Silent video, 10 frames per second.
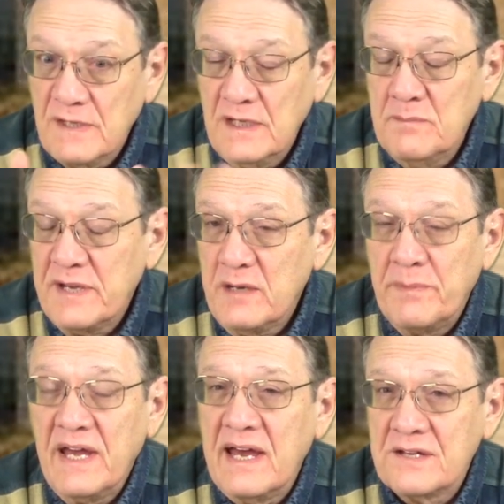he made a
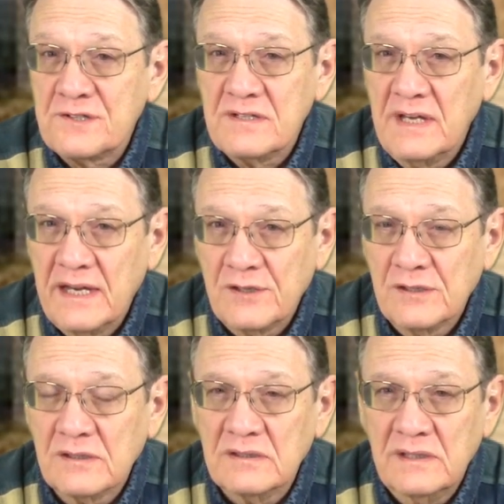pass at
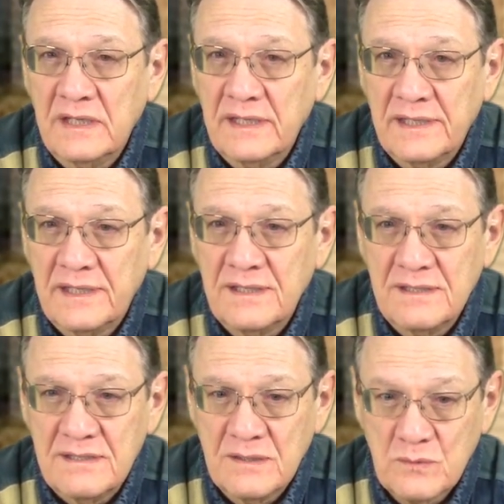her,
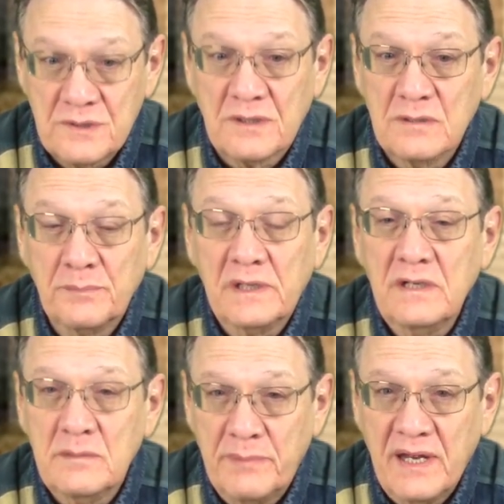and it was a
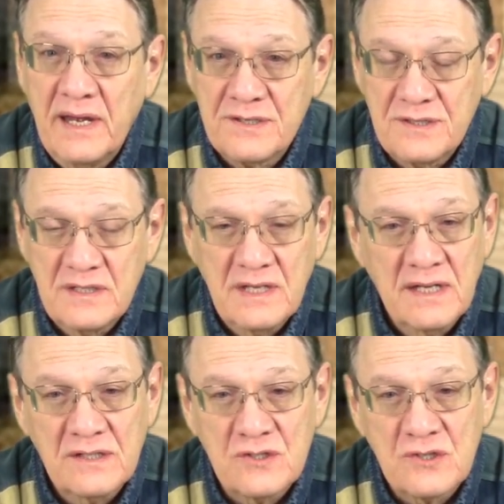completed pass.
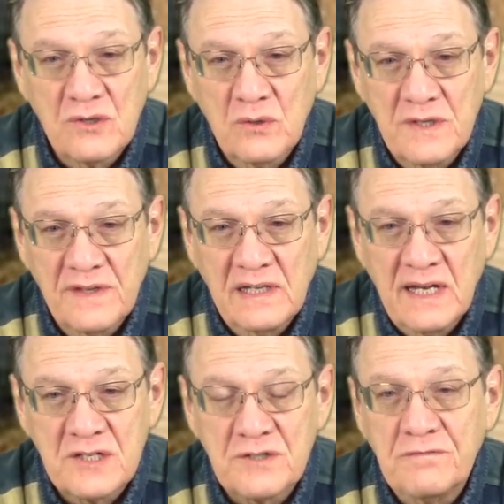And so in the
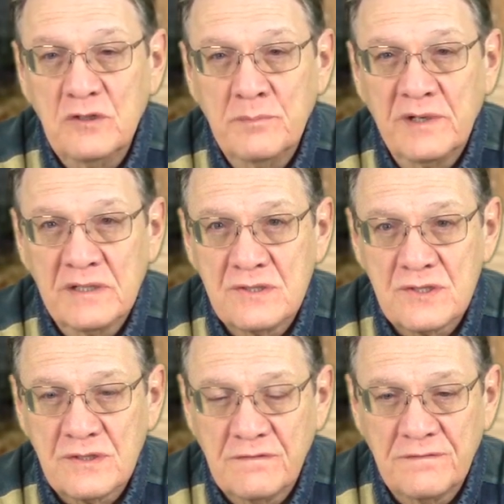last few
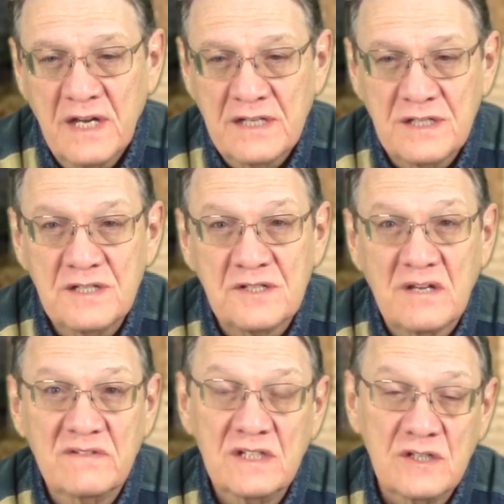months of
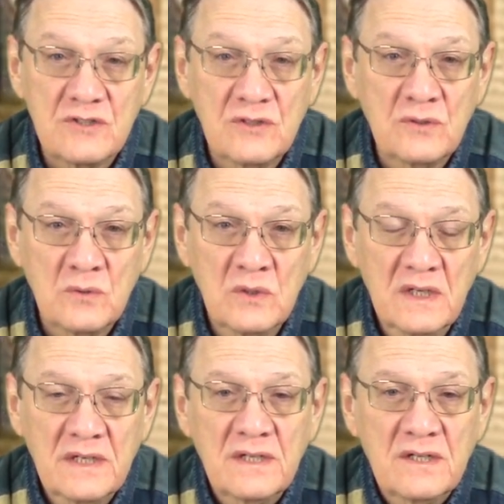1972,
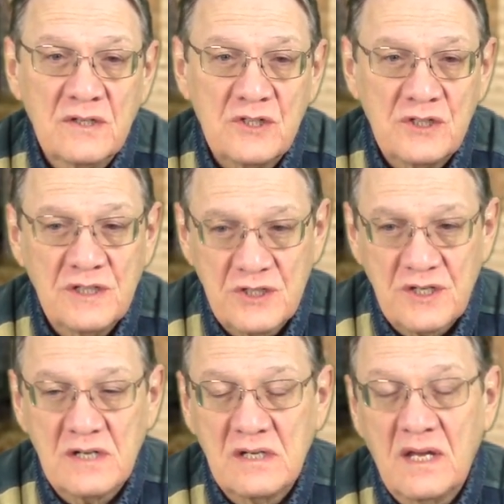she
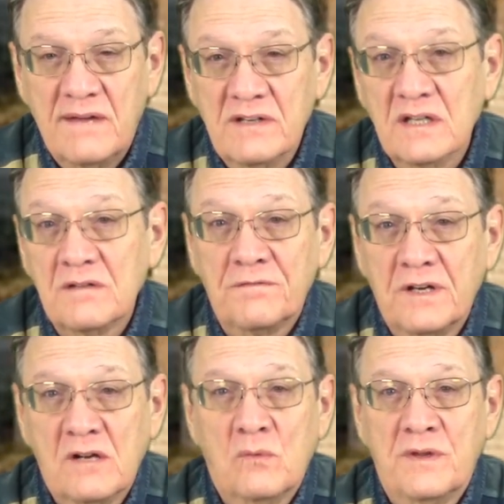started having an
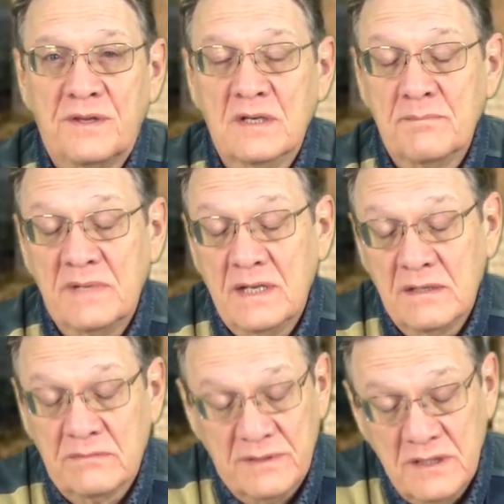affair with him.
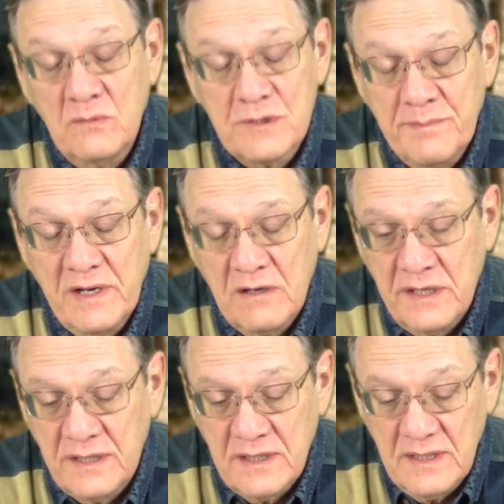Now, he was married.